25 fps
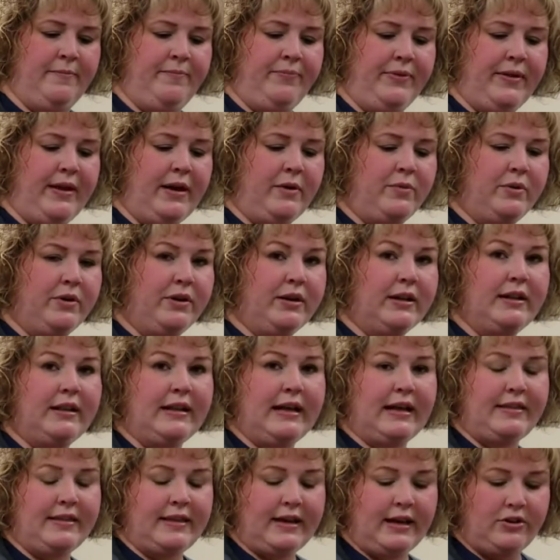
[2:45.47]
And we're going to
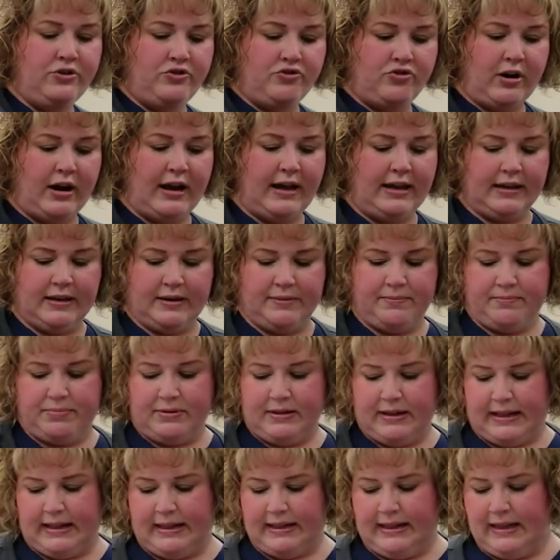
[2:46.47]
let that dry
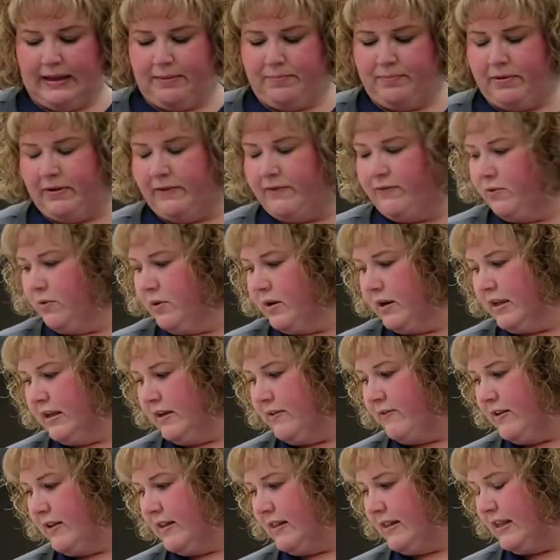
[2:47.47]
completely before
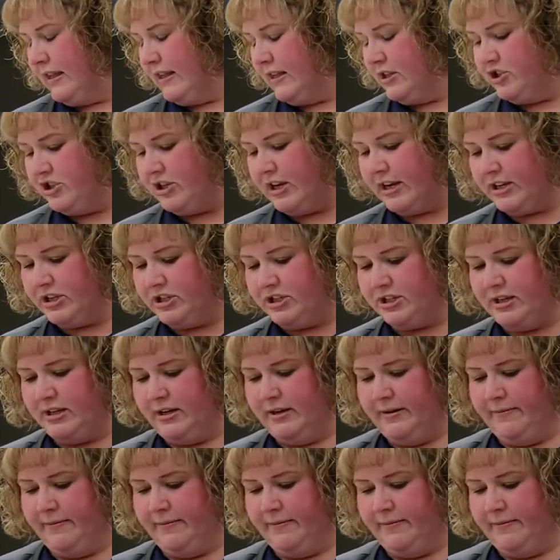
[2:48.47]
giving the injection.